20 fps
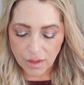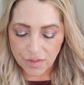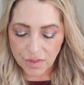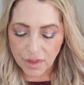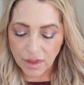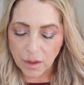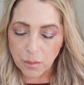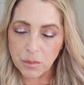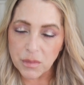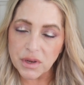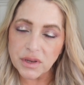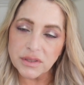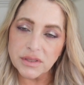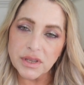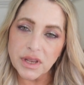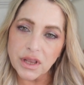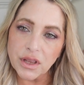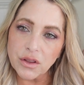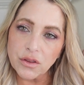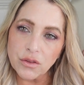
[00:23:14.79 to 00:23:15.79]
I think I'm going to
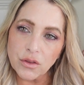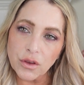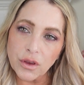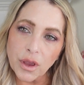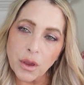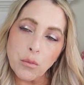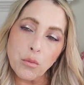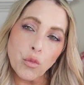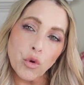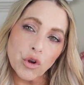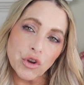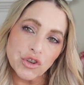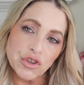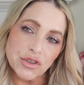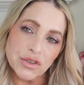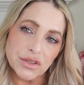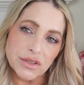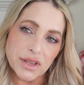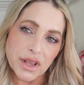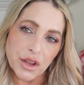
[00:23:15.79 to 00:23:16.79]
take a look at more
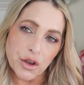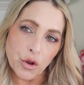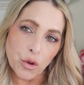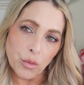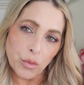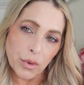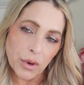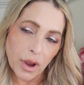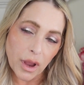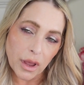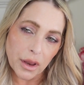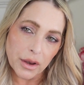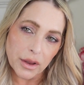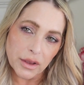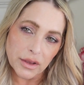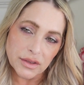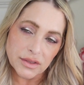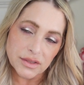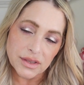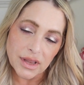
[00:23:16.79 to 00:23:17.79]
Shiseido
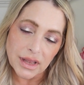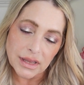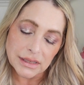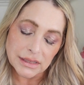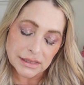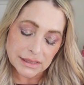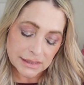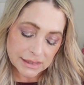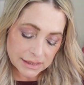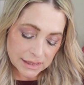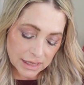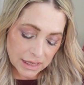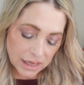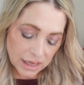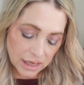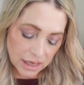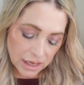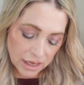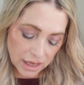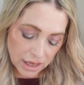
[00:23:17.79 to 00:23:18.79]
products and
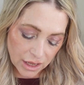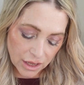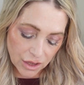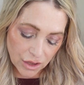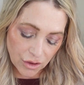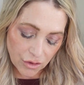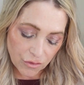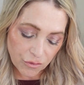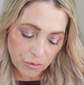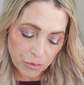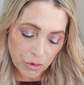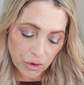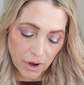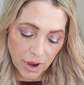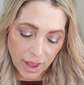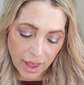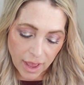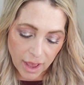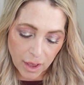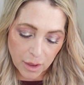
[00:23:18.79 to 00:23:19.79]
see if
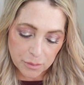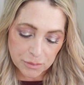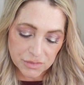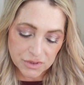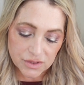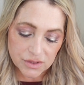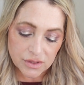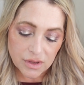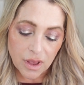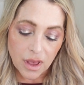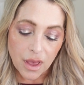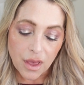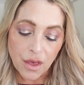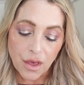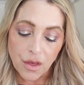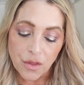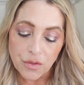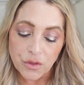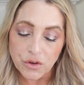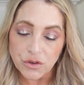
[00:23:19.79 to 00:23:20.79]
perhaps
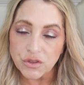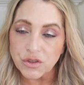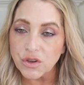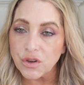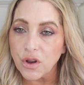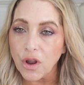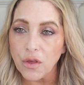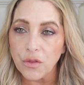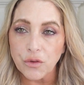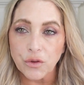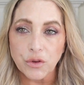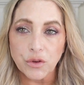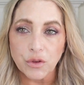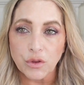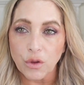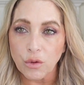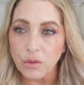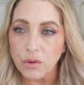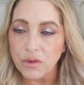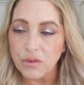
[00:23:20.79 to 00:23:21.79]
there's another
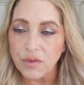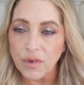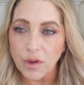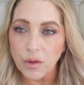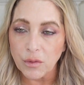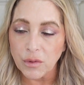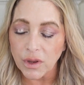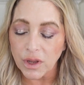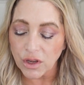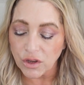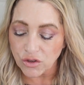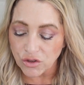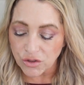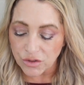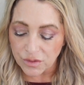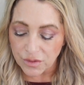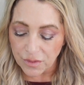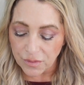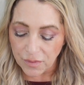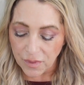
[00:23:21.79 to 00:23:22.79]
glowy
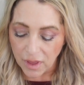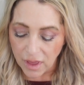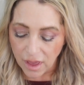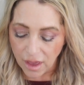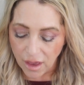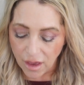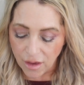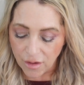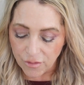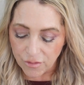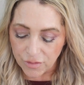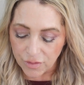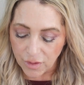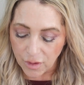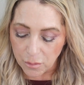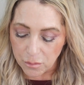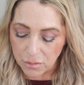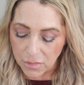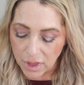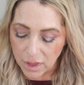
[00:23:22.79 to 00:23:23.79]
foundation that they have
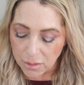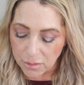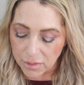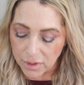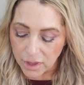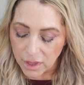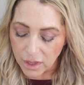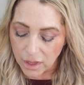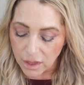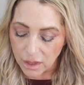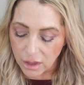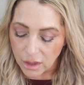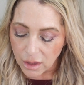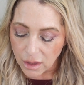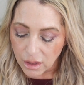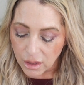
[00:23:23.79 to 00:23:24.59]
that maybe